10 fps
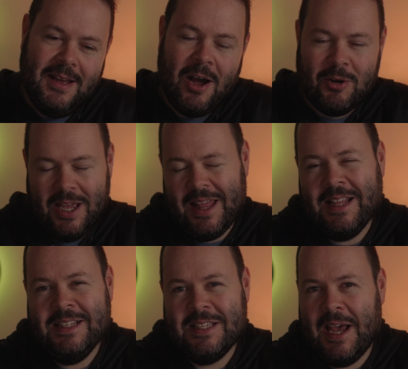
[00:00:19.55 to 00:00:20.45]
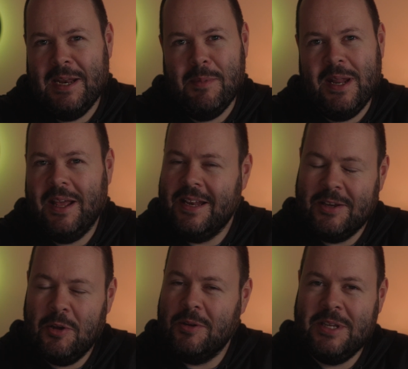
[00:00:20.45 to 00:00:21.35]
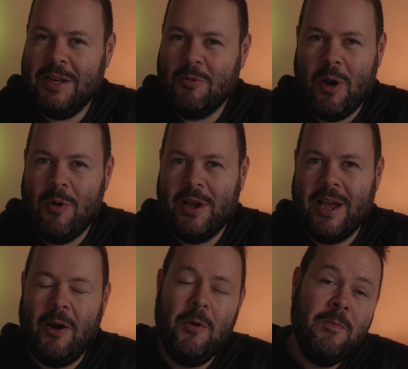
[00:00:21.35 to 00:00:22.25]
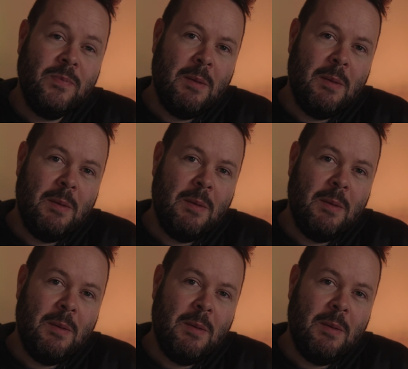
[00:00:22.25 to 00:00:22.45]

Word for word: I'll get into that in a minute. It didn't quite work out.